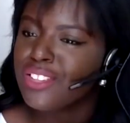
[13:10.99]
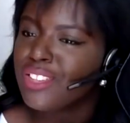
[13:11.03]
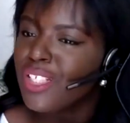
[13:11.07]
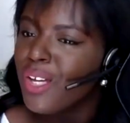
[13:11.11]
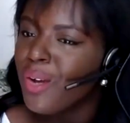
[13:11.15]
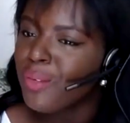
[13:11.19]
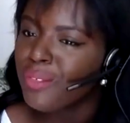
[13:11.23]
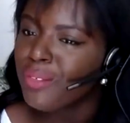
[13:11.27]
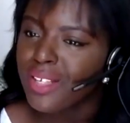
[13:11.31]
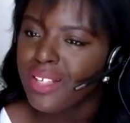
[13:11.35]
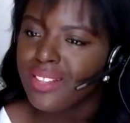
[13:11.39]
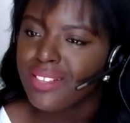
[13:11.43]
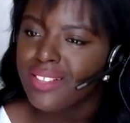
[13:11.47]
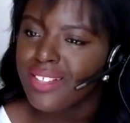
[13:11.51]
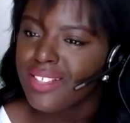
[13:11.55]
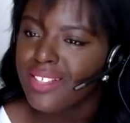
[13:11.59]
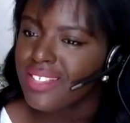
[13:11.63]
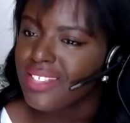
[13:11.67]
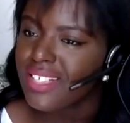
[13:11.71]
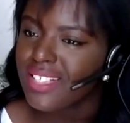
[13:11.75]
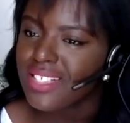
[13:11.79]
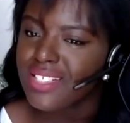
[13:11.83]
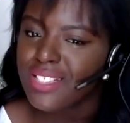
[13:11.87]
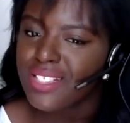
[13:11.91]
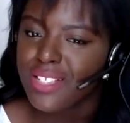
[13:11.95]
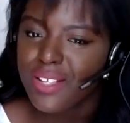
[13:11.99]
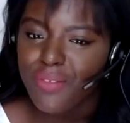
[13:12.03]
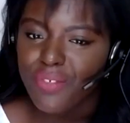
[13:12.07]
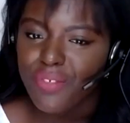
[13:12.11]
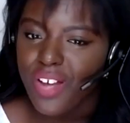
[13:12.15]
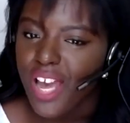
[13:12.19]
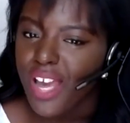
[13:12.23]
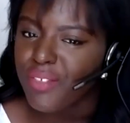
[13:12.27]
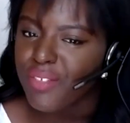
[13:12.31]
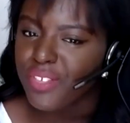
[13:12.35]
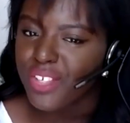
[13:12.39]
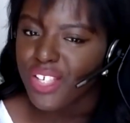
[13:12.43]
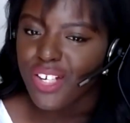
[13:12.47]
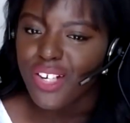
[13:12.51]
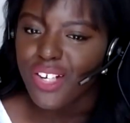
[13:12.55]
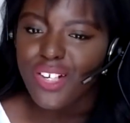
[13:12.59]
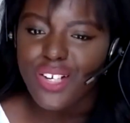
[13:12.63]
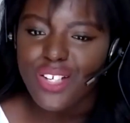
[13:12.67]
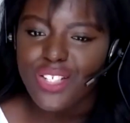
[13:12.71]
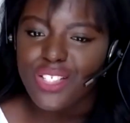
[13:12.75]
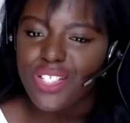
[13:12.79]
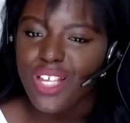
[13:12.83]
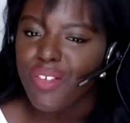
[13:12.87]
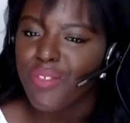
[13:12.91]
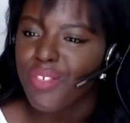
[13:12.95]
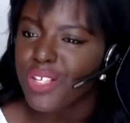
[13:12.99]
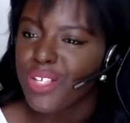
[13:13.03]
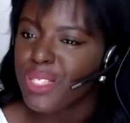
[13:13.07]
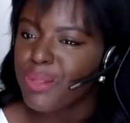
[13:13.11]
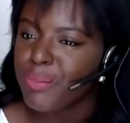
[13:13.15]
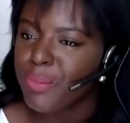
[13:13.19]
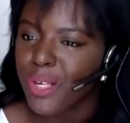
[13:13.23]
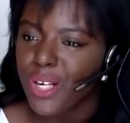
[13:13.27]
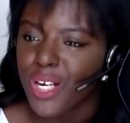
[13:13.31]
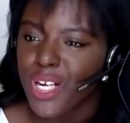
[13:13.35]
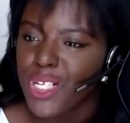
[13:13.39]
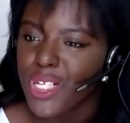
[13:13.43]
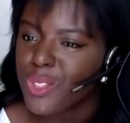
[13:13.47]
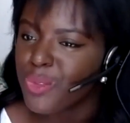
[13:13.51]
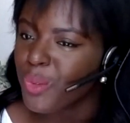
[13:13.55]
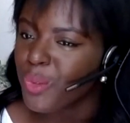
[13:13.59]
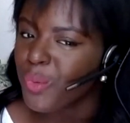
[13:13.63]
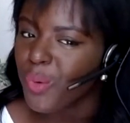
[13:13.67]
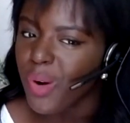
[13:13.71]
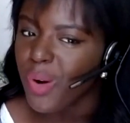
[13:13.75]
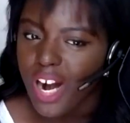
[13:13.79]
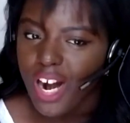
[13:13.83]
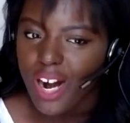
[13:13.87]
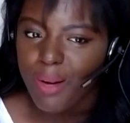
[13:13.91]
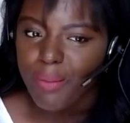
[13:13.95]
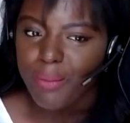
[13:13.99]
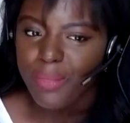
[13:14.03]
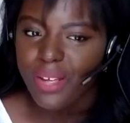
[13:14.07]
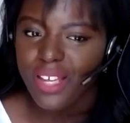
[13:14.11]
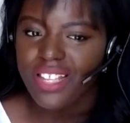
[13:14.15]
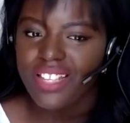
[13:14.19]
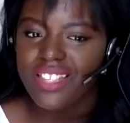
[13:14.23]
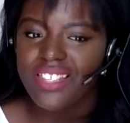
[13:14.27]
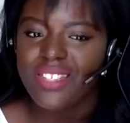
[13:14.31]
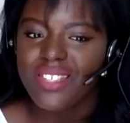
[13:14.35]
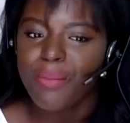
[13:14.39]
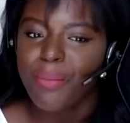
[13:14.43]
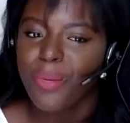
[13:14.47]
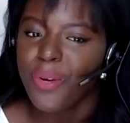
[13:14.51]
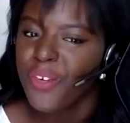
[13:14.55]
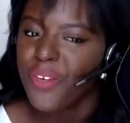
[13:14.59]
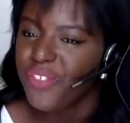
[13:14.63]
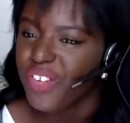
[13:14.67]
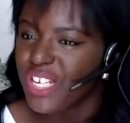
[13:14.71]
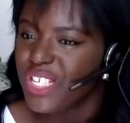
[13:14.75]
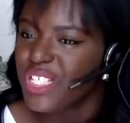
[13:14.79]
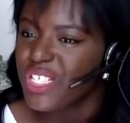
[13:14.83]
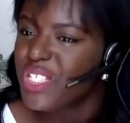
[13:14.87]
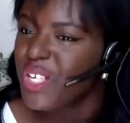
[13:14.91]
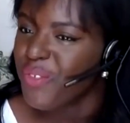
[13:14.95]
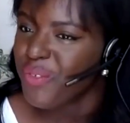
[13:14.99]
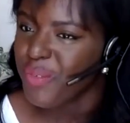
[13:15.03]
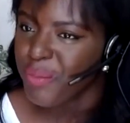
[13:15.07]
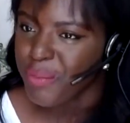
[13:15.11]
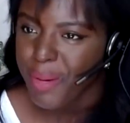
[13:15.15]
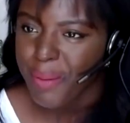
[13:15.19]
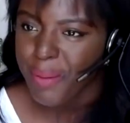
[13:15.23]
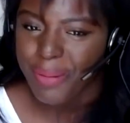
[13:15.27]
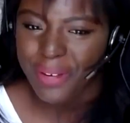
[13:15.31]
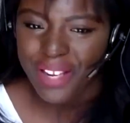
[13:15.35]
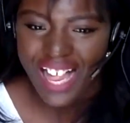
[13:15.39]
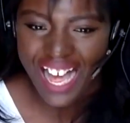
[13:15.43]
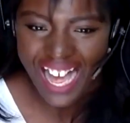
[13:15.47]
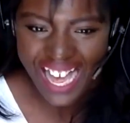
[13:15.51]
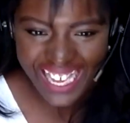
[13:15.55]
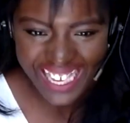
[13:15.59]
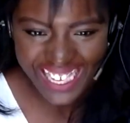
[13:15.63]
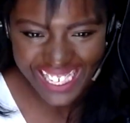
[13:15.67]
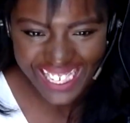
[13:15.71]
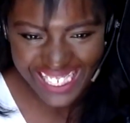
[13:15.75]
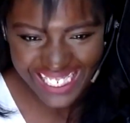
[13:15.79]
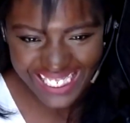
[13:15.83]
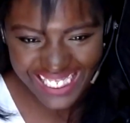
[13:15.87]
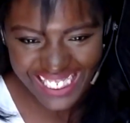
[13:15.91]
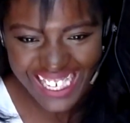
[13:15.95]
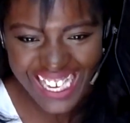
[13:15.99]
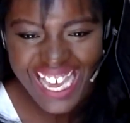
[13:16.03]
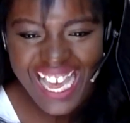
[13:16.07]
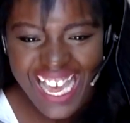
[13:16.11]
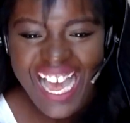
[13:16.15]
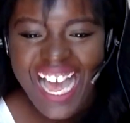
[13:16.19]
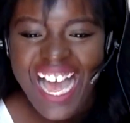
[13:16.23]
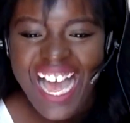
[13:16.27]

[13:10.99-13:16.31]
don't let the 65 years of experience requirements prevent you from applying,